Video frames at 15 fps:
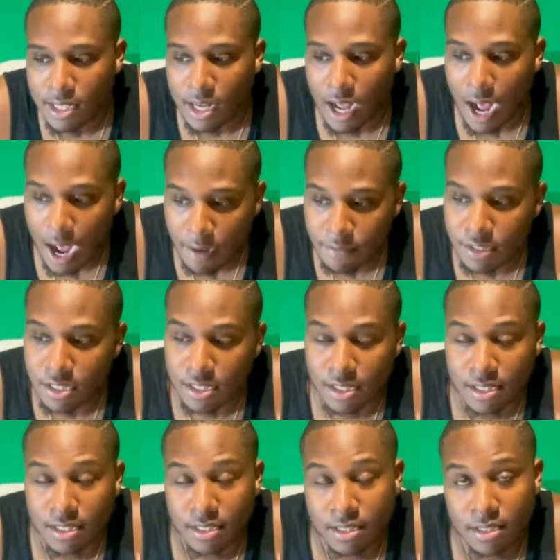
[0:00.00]

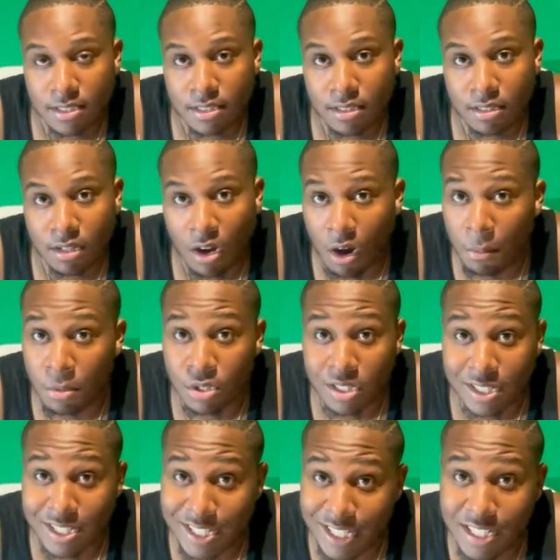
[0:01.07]
obviously, almost a
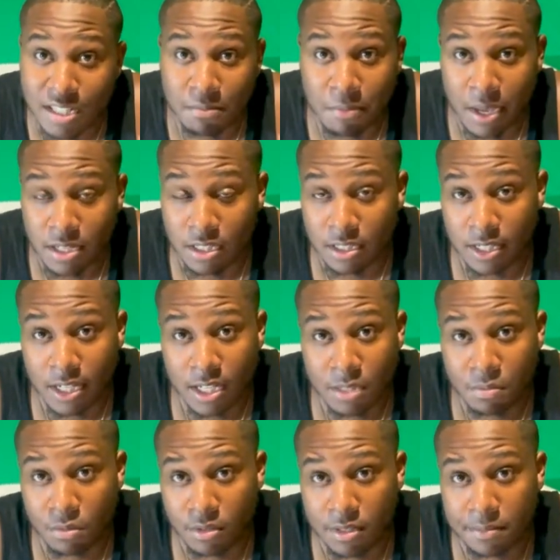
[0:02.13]
season, basically, at this
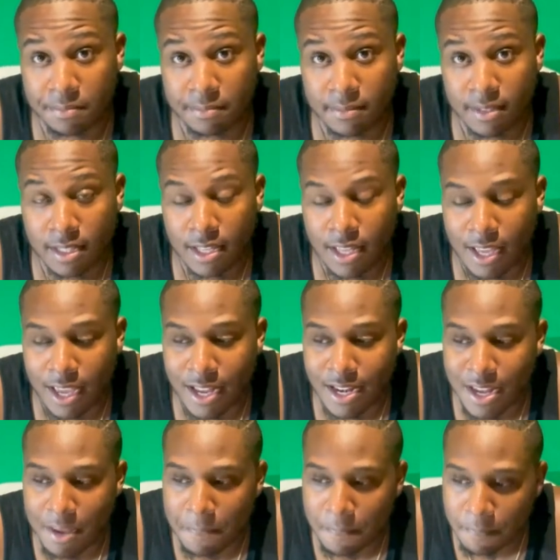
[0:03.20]
point. And
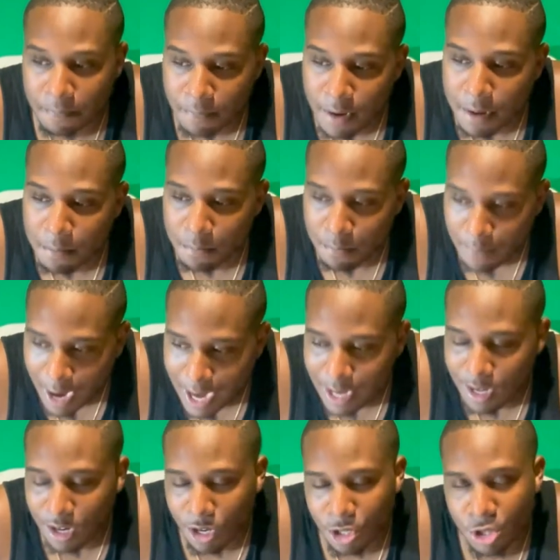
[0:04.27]
they might
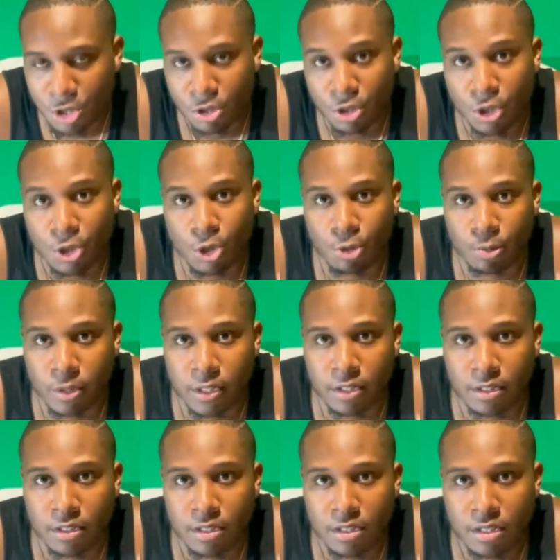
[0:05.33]
cost you your career.
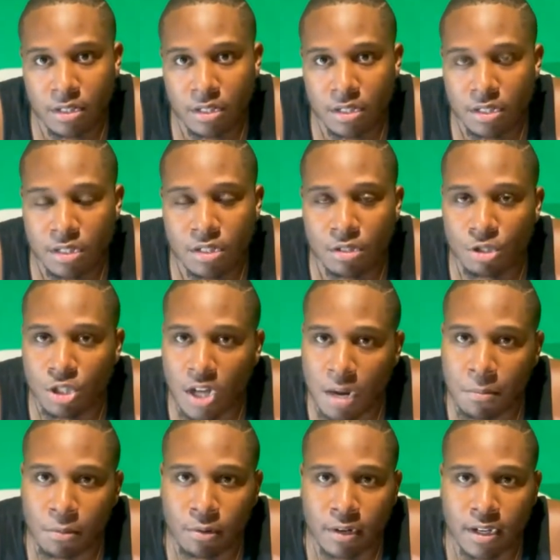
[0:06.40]
So, Ja
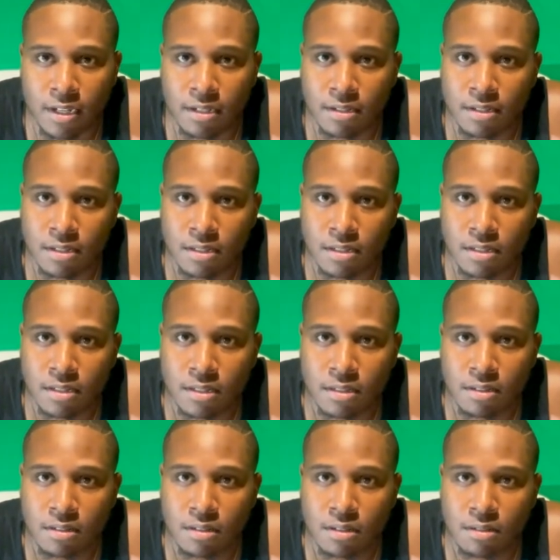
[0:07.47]
Morant,
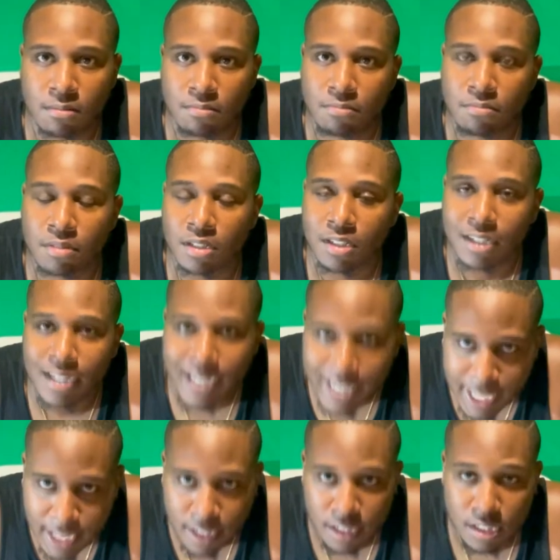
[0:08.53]

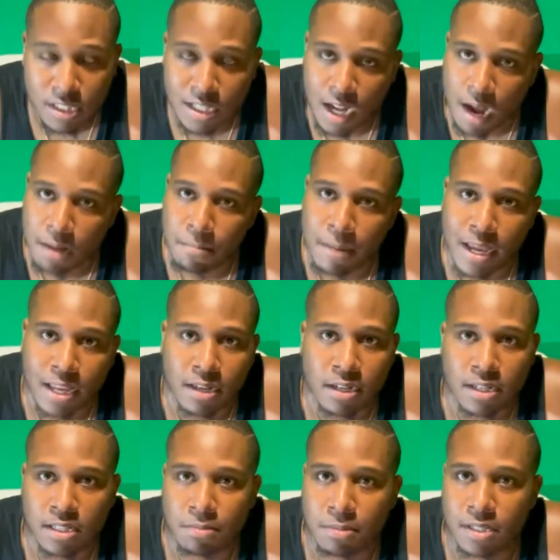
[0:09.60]
please stop making
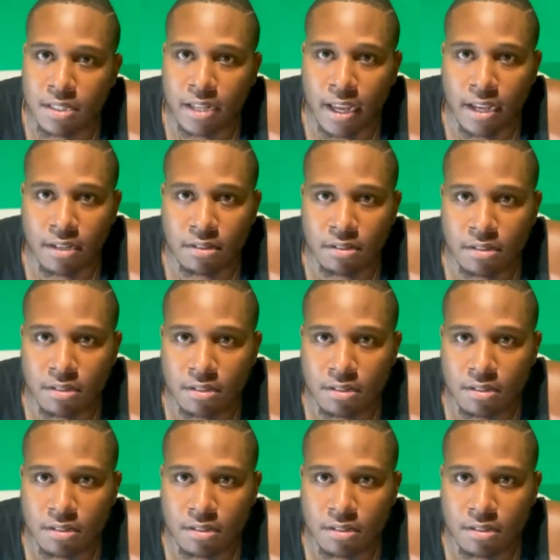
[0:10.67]
these mistakes.